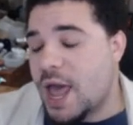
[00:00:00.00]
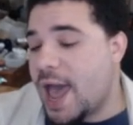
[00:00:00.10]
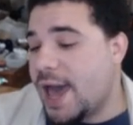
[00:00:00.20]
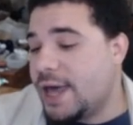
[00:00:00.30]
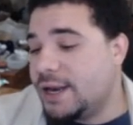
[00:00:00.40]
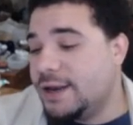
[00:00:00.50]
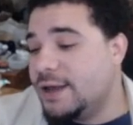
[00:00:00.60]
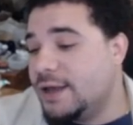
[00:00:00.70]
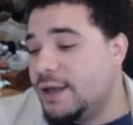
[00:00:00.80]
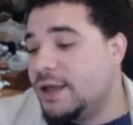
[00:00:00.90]

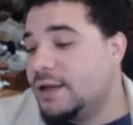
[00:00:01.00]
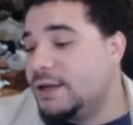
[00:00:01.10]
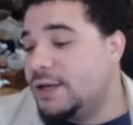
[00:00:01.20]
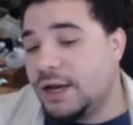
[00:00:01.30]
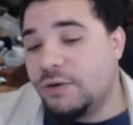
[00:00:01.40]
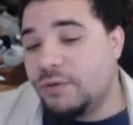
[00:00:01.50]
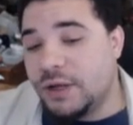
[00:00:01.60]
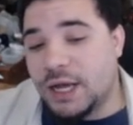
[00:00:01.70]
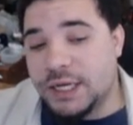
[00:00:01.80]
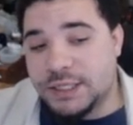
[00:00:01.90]
and didn't
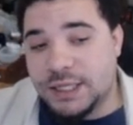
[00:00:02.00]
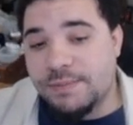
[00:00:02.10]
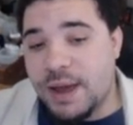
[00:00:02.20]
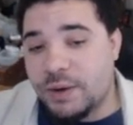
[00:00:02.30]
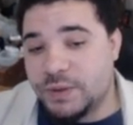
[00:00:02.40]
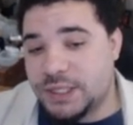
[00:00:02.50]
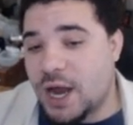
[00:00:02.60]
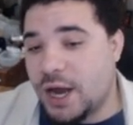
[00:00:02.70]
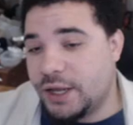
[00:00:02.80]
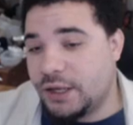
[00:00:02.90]
realize that the meta was
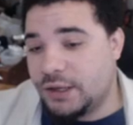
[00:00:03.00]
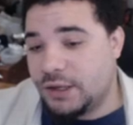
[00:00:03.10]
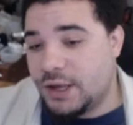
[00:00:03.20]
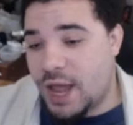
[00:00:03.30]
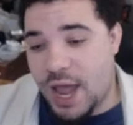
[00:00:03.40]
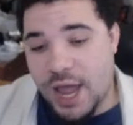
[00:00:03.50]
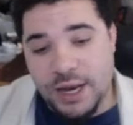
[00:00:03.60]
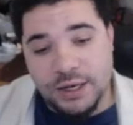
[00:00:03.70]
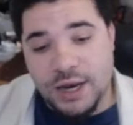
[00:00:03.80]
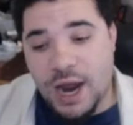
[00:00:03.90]
Skadi
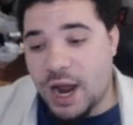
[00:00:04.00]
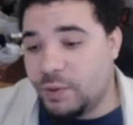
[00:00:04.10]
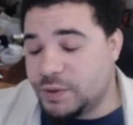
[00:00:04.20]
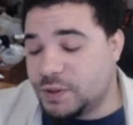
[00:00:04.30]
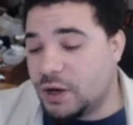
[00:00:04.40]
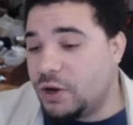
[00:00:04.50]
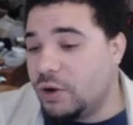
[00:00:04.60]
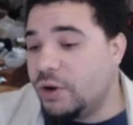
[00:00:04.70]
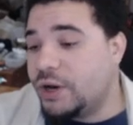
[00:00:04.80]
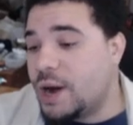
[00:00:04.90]
and I was a
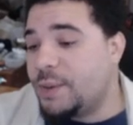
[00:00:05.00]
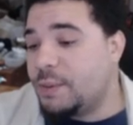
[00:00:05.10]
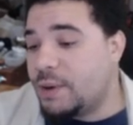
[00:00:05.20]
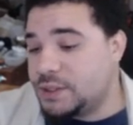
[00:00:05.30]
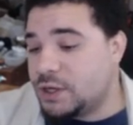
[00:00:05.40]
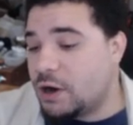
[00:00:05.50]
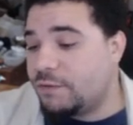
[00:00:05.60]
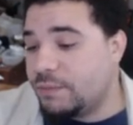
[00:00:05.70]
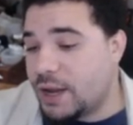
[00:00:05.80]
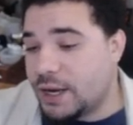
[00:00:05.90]
good couple months off
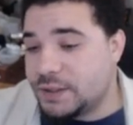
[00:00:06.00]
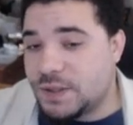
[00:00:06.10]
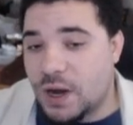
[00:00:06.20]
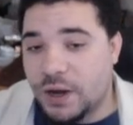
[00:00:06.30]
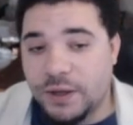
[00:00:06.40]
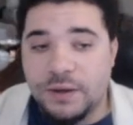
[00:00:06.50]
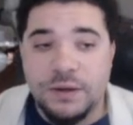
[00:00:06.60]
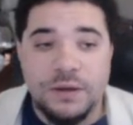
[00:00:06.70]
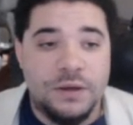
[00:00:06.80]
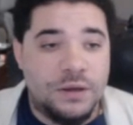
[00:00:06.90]
from getting Skadi.
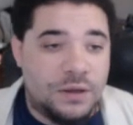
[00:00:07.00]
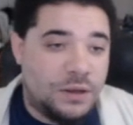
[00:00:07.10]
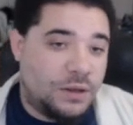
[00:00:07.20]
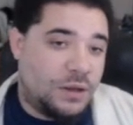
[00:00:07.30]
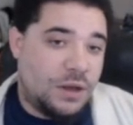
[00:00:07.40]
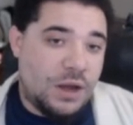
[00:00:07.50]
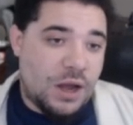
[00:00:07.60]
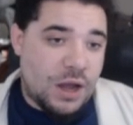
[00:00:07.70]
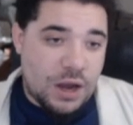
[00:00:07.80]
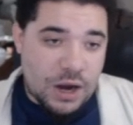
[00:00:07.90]

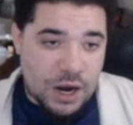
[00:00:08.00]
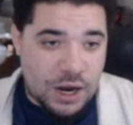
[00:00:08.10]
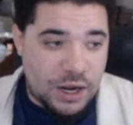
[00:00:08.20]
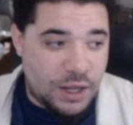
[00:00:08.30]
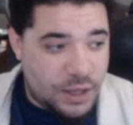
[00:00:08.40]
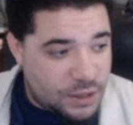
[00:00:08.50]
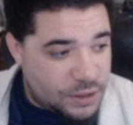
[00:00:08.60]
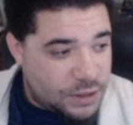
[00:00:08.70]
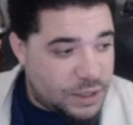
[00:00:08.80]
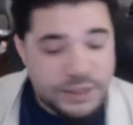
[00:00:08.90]
Uh,
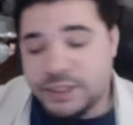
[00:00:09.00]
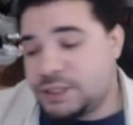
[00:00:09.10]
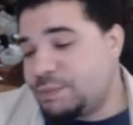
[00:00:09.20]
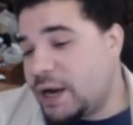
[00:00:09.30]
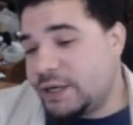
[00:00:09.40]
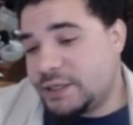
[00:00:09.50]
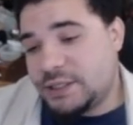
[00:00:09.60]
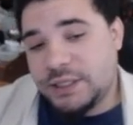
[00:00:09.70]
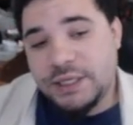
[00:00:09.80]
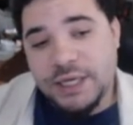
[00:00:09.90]
is this
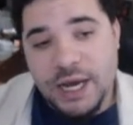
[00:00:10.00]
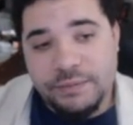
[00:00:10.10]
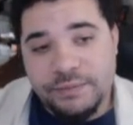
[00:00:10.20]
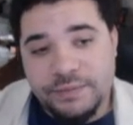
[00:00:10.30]
biased? Yeah.